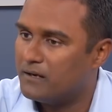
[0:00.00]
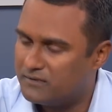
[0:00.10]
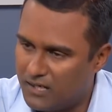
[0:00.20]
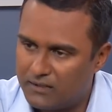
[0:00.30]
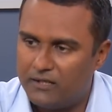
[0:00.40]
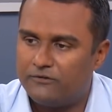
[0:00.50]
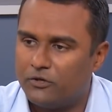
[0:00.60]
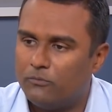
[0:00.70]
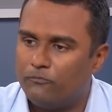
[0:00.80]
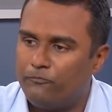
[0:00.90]
Yeah? Exactly.
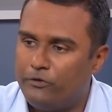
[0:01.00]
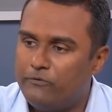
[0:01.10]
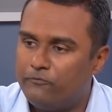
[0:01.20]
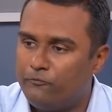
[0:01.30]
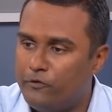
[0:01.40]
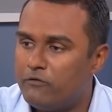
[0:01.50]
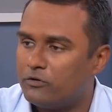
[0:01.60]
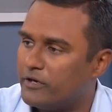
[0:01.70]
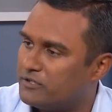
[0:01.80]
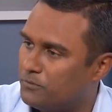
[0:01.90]
So we
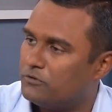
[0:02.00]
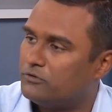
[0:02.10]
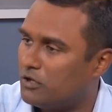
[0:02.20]
want to expose